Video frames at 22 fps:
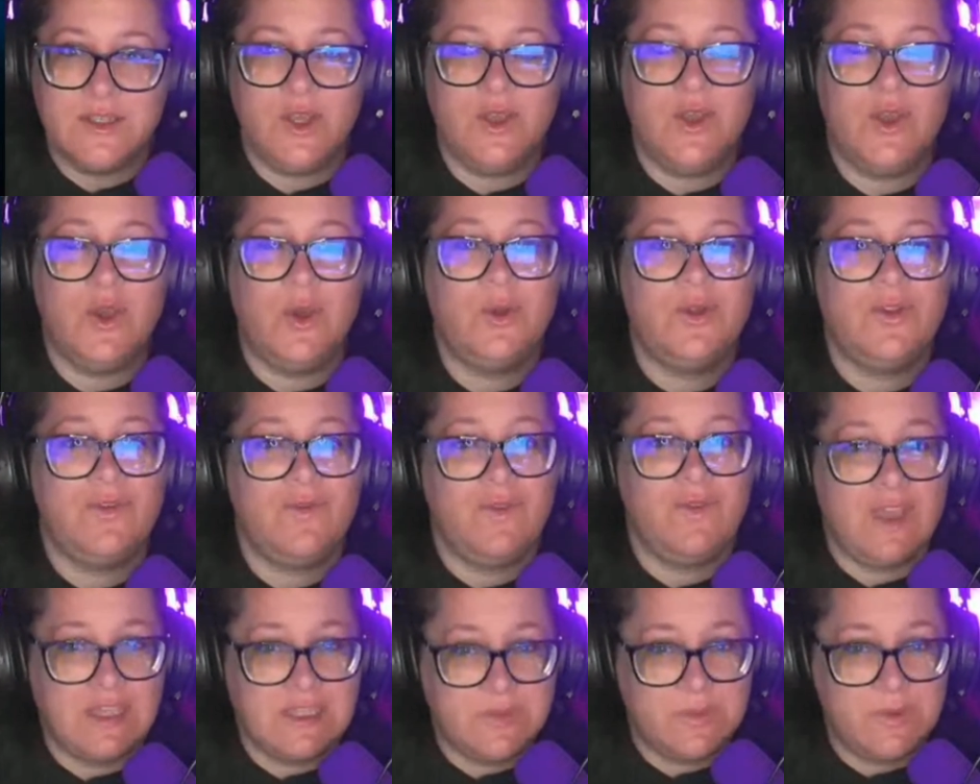You can go to
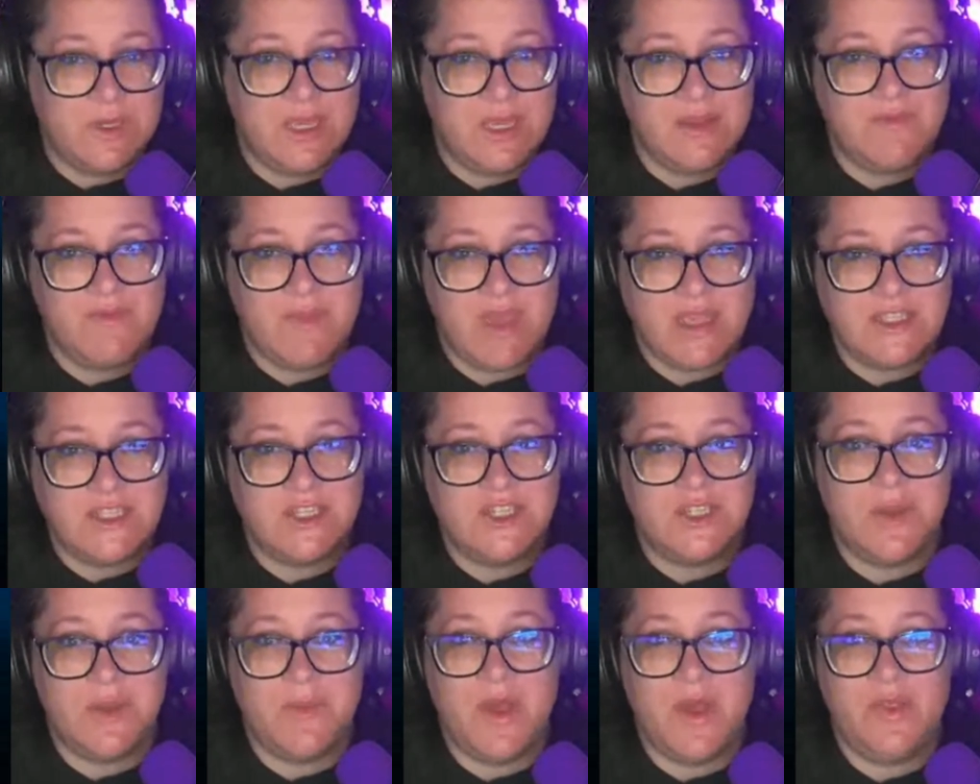Facebook and
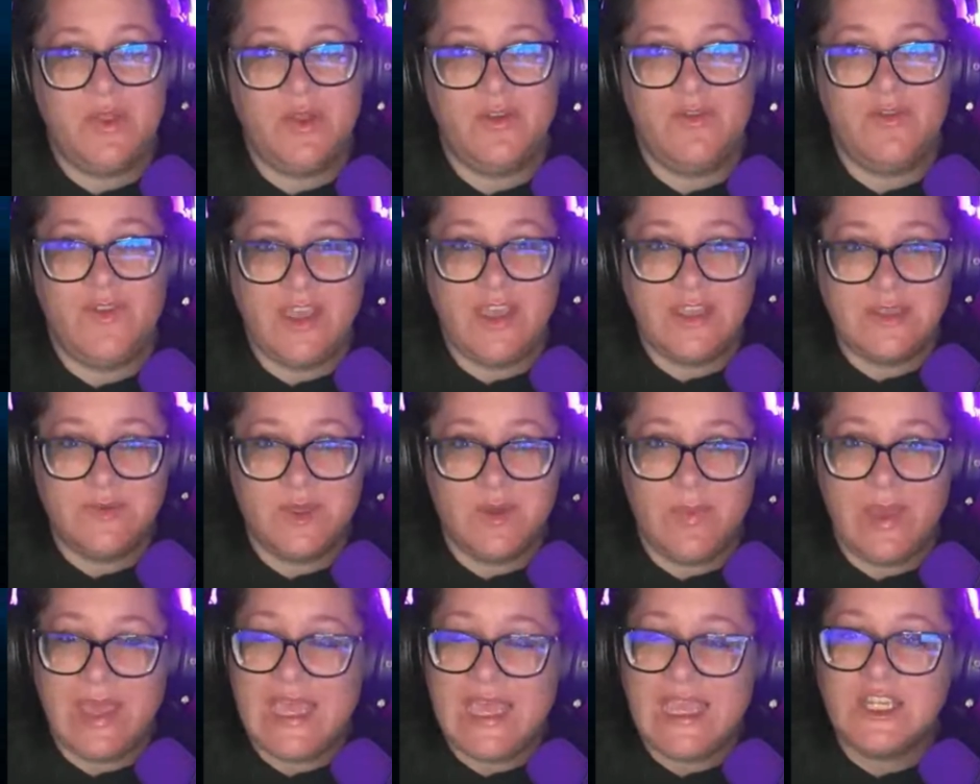message them on their Facebook
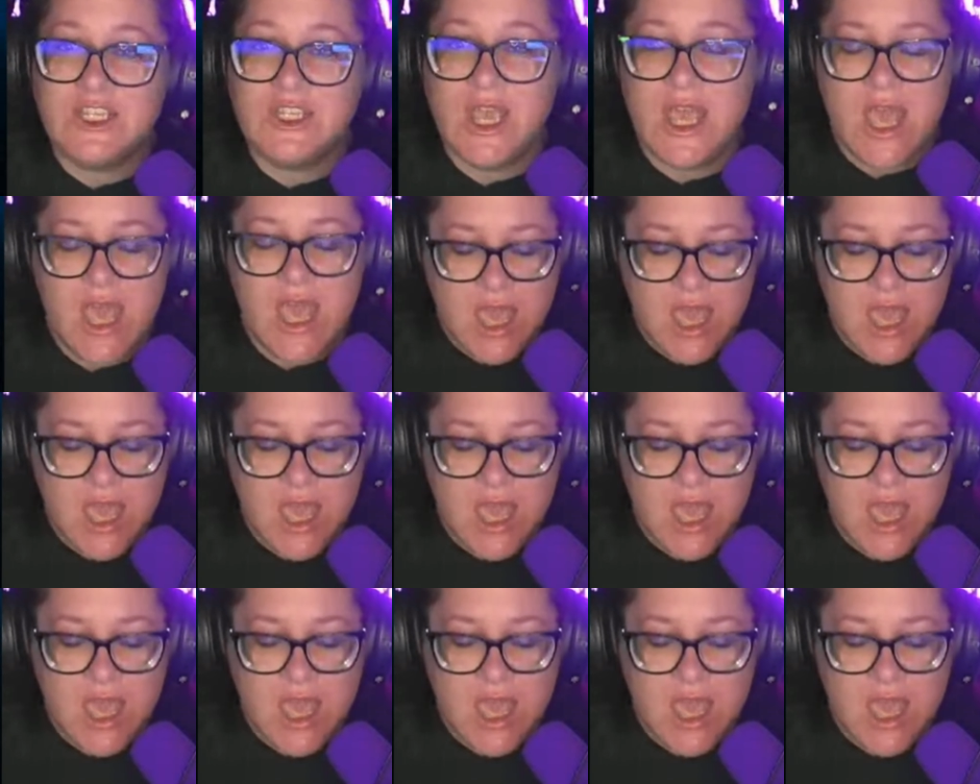page.